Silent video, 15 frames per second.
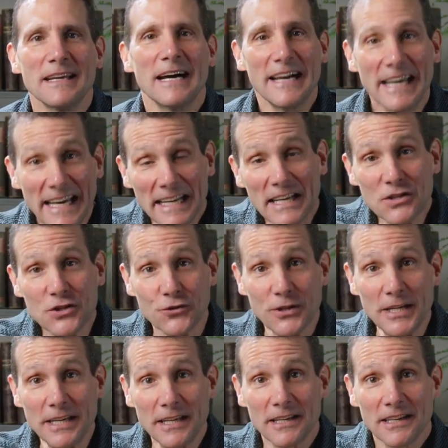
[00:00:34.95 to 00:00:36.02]
A hitting
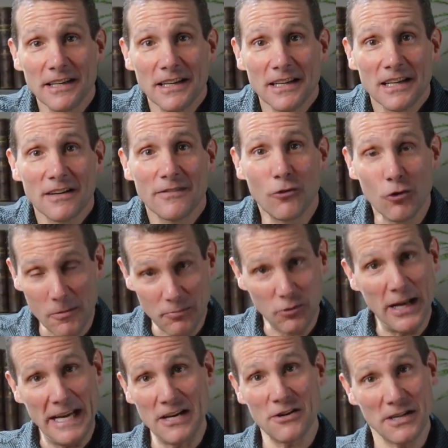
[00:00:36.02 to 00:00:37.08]
streak for a
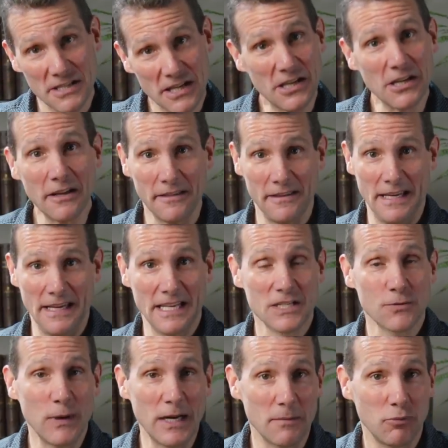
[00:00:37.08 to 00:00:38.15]
player is a good thing.
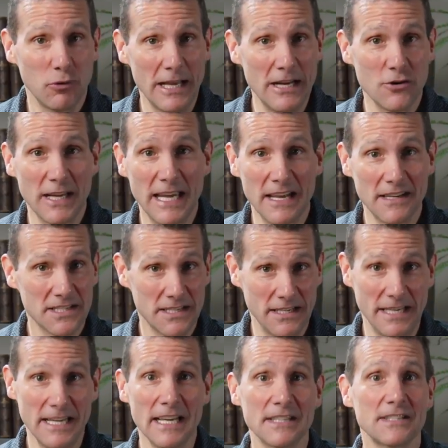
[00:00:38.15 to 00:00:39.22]
It's when a player gets a
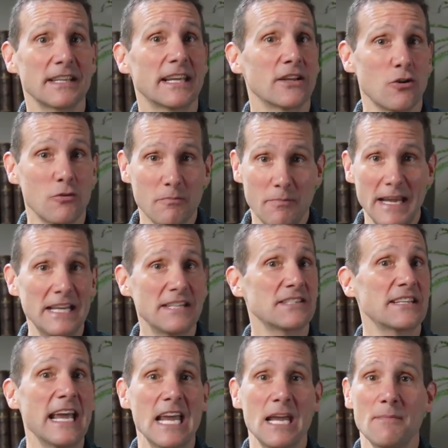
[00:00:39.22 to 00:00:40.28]
hit to get on base
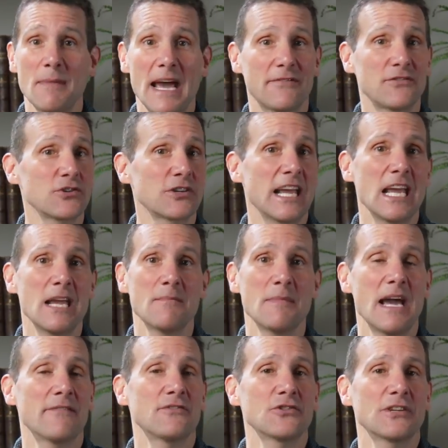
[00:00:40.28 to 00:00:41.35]
game after game
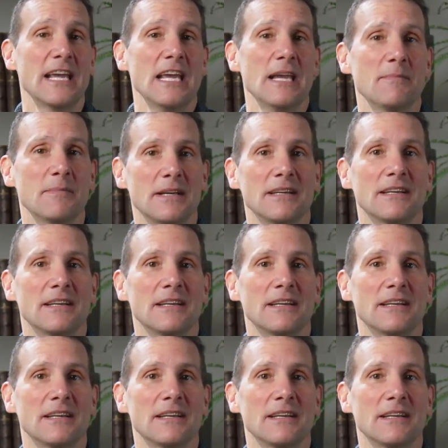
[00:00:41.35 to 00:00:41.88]
after game.